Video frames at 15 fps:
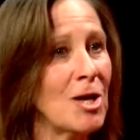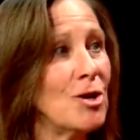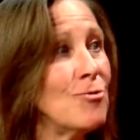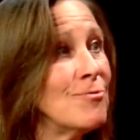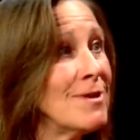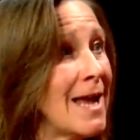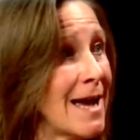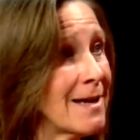
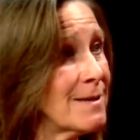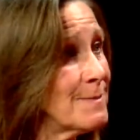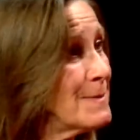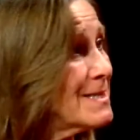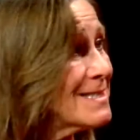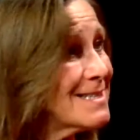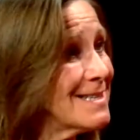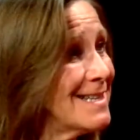
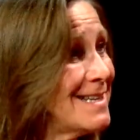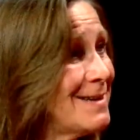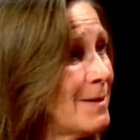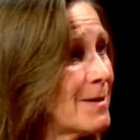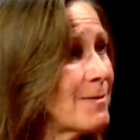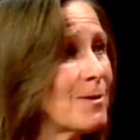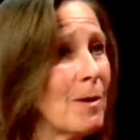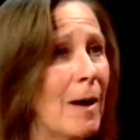unanimously,
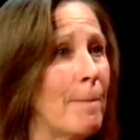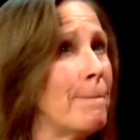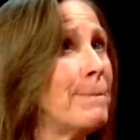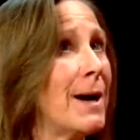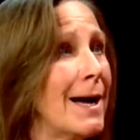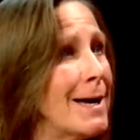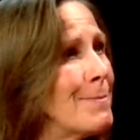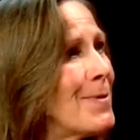a
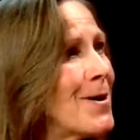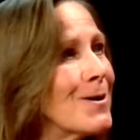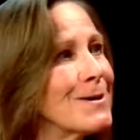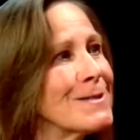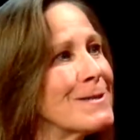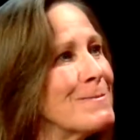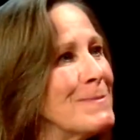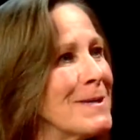
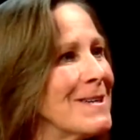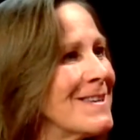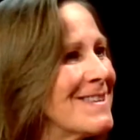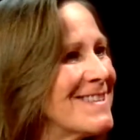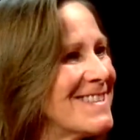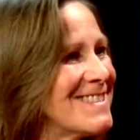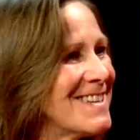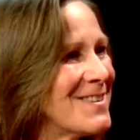bipartisan bill
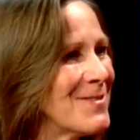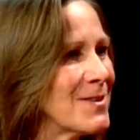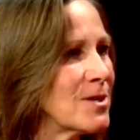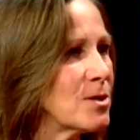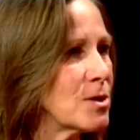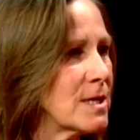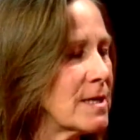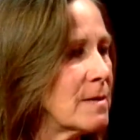in the state of mm-hmm.
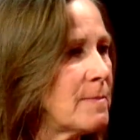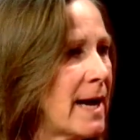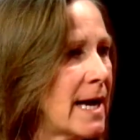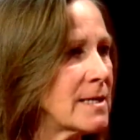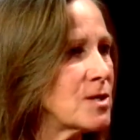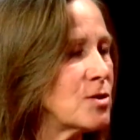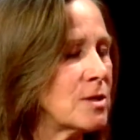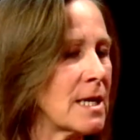Illinois that
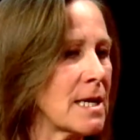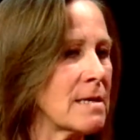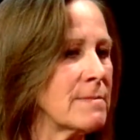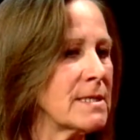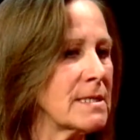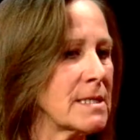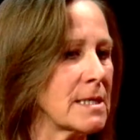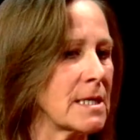passed
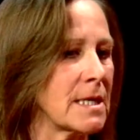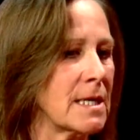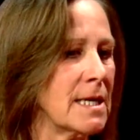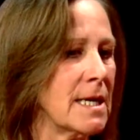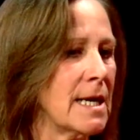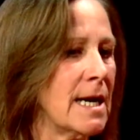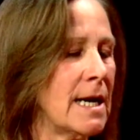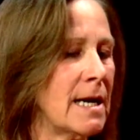unanimously,
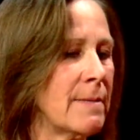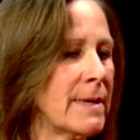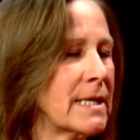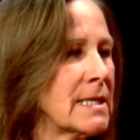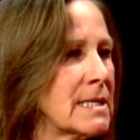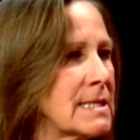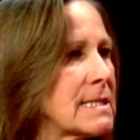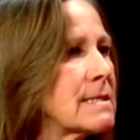
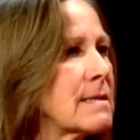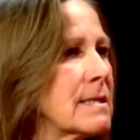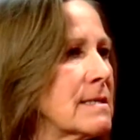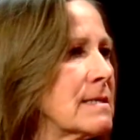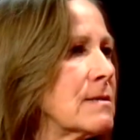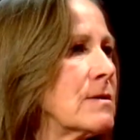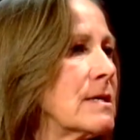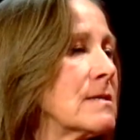and
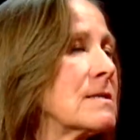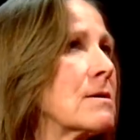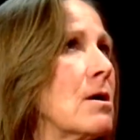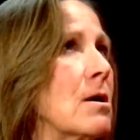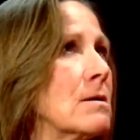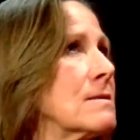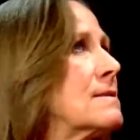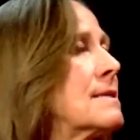it's
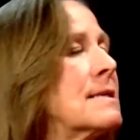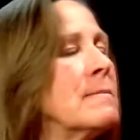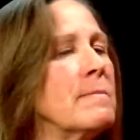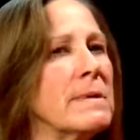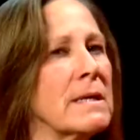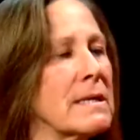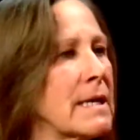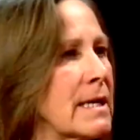called Senate
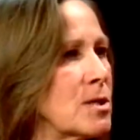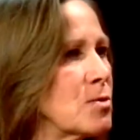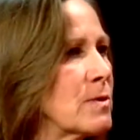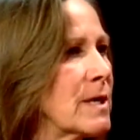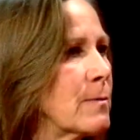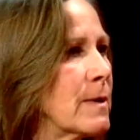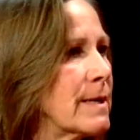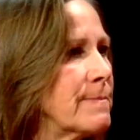Bill
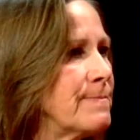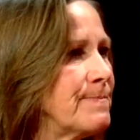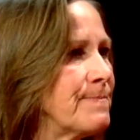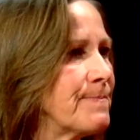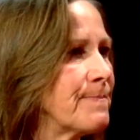921.